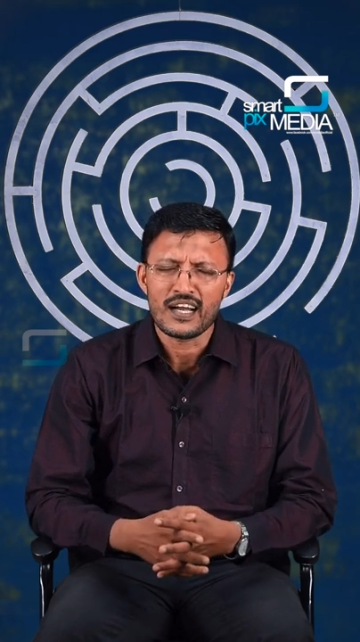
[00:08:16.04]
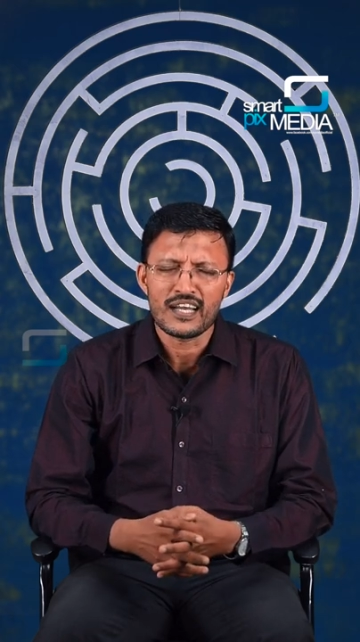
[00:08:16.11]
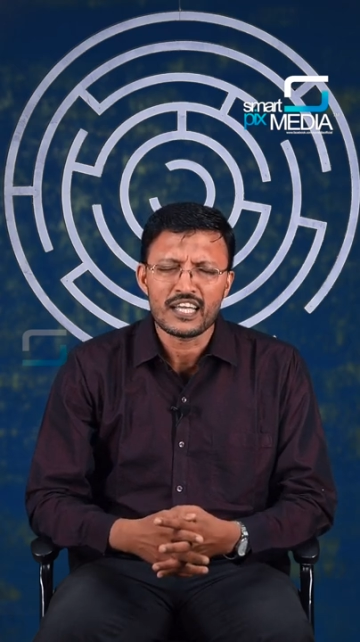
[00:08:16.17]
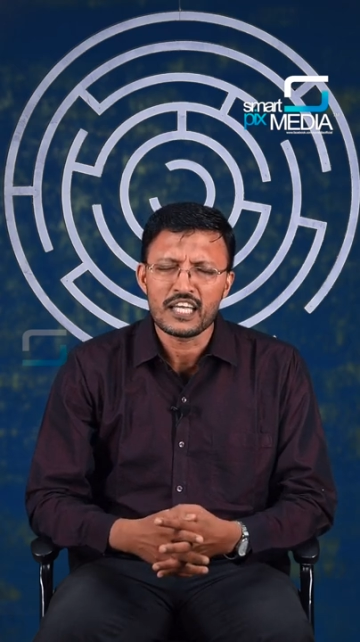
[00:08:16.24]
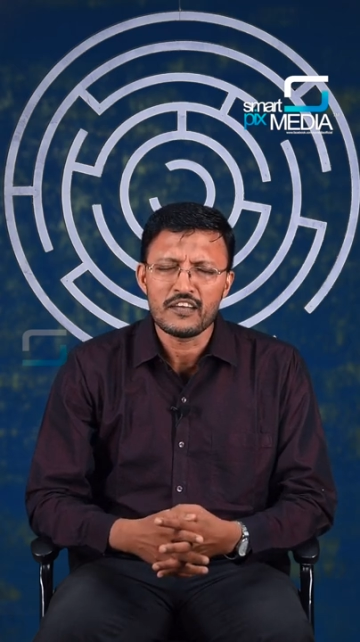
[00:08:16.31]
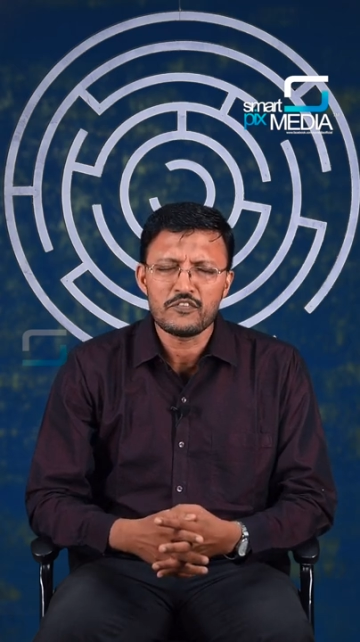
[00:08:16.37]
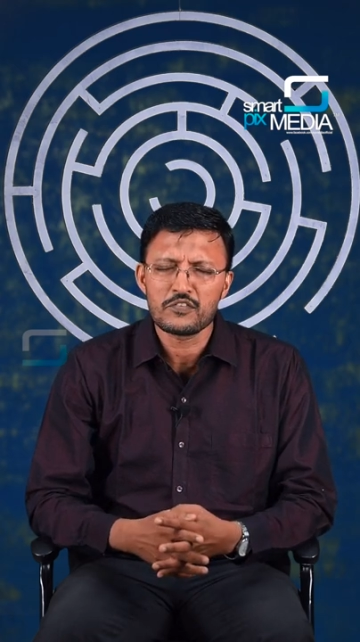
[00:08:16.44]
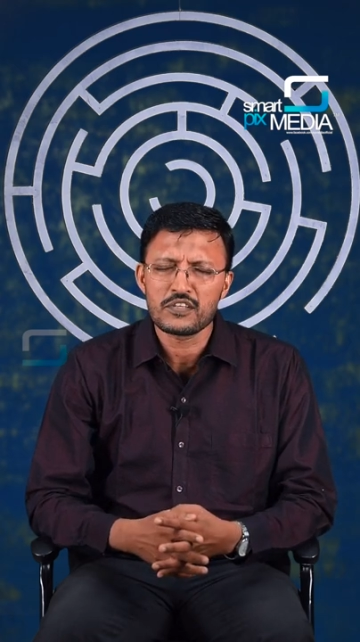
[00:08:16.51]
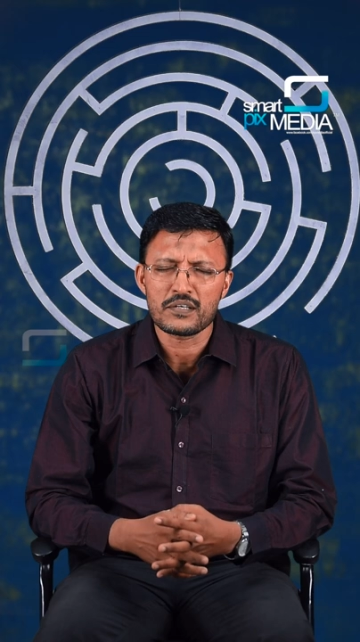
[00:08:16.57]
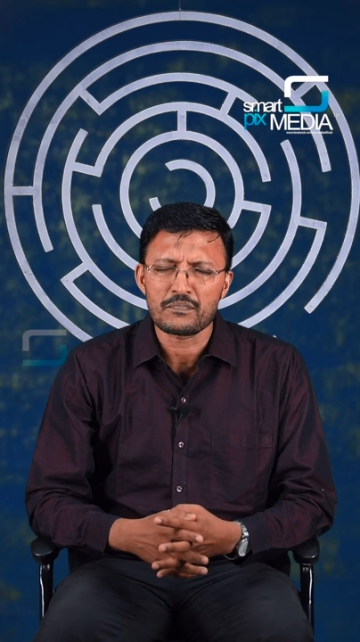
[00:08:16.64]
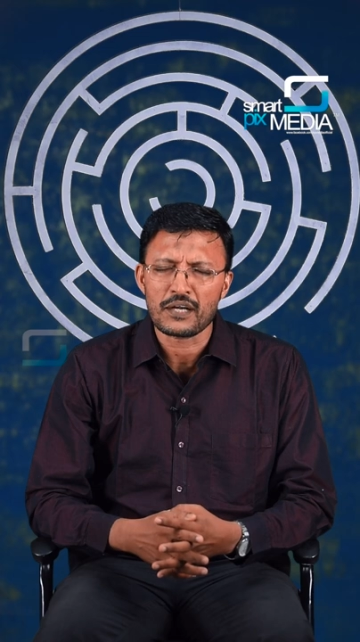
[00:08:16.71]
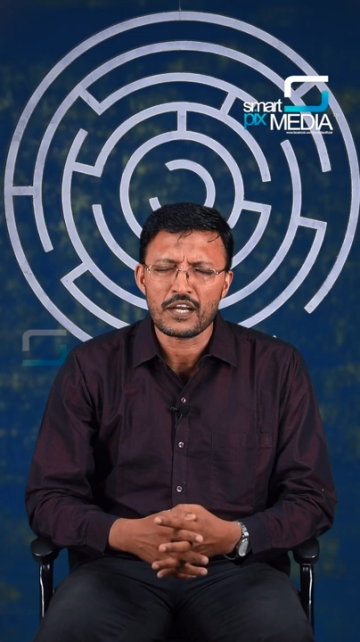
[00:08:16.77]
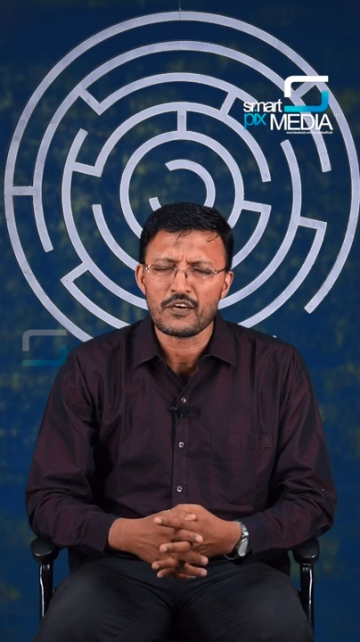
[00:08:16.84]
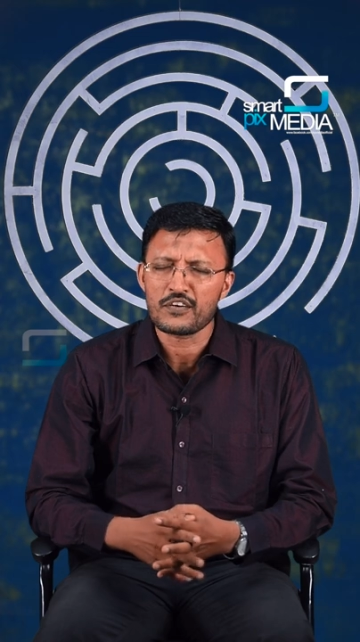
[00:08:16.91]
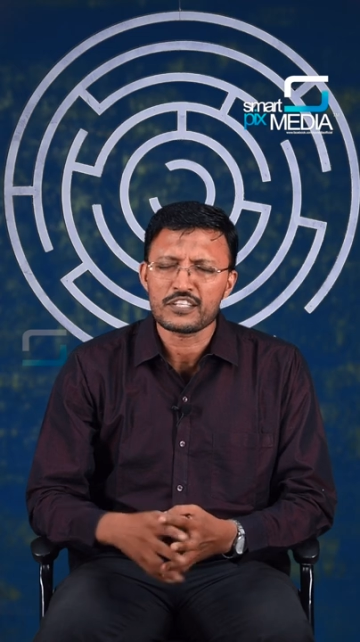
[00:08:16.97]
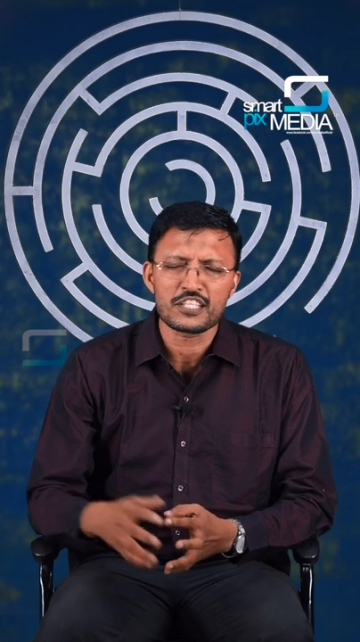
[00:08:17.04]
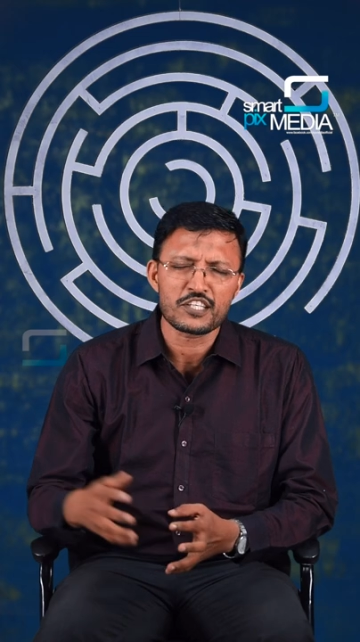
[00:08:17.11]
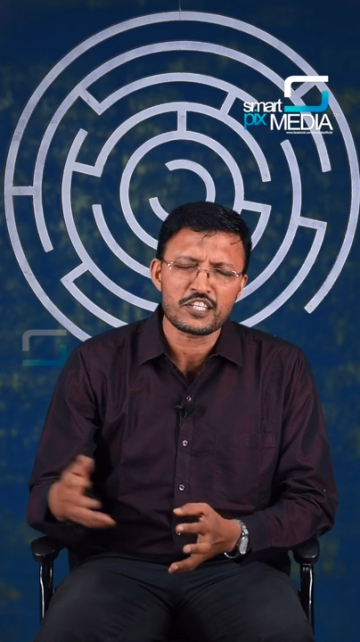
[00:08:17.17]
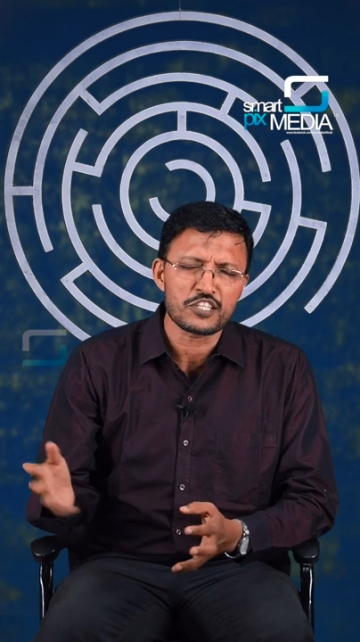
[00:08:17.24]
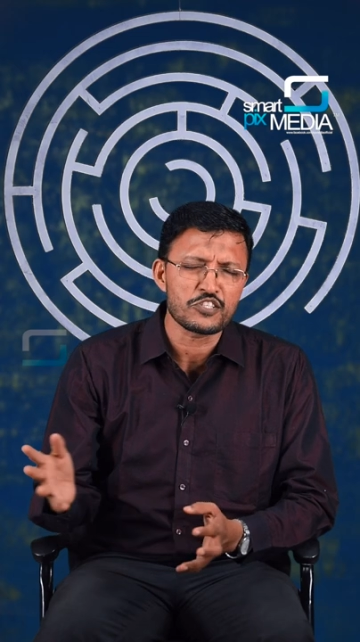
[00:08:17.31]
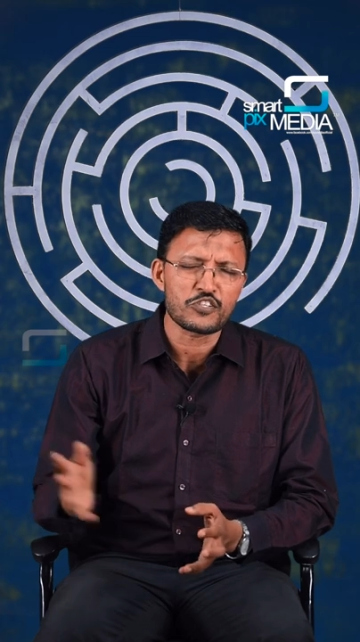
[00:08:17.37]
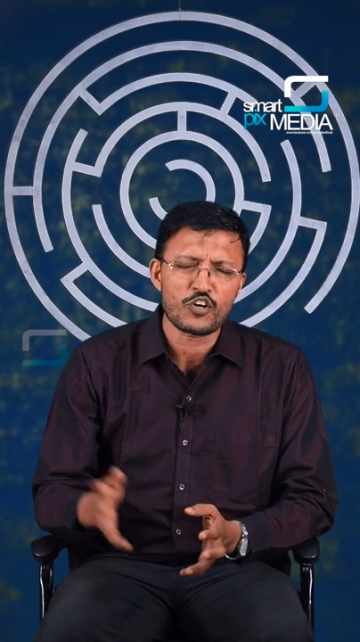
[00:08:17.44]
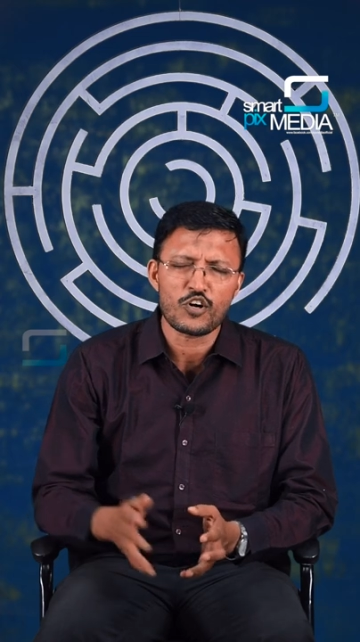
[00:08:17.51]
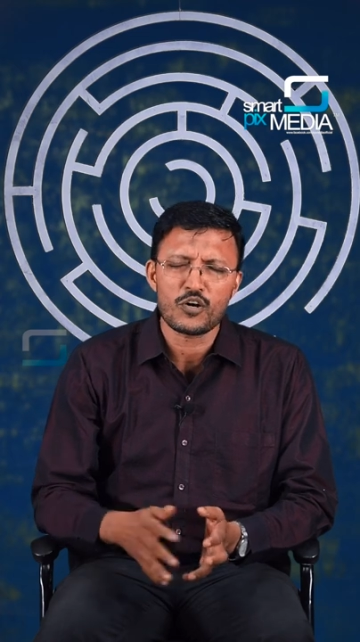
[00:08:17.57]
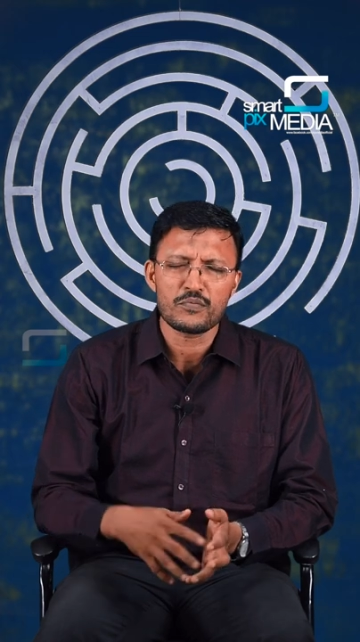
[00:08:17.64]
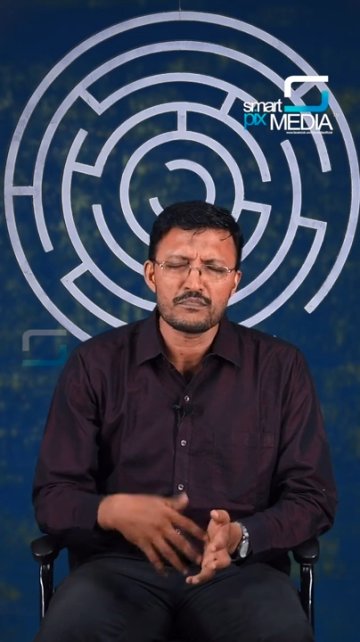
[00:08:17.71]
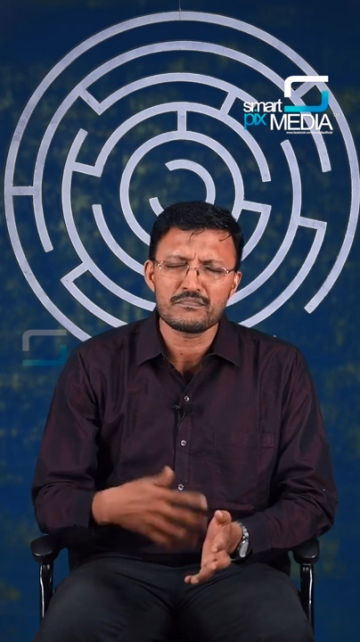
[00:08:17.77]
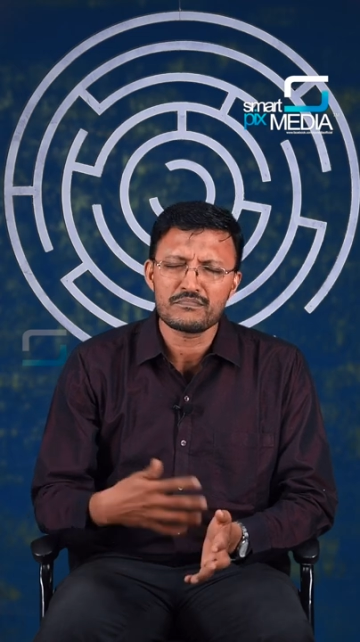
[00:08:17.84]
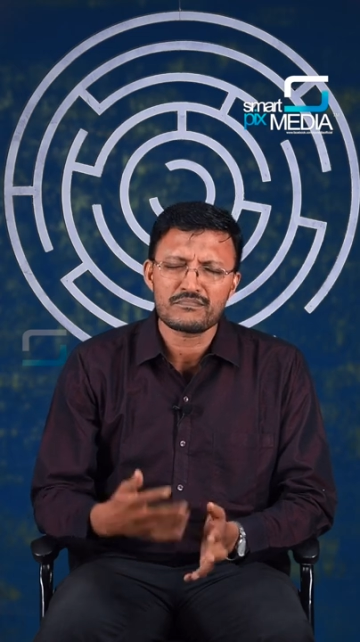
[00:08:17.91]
I give the priority to the job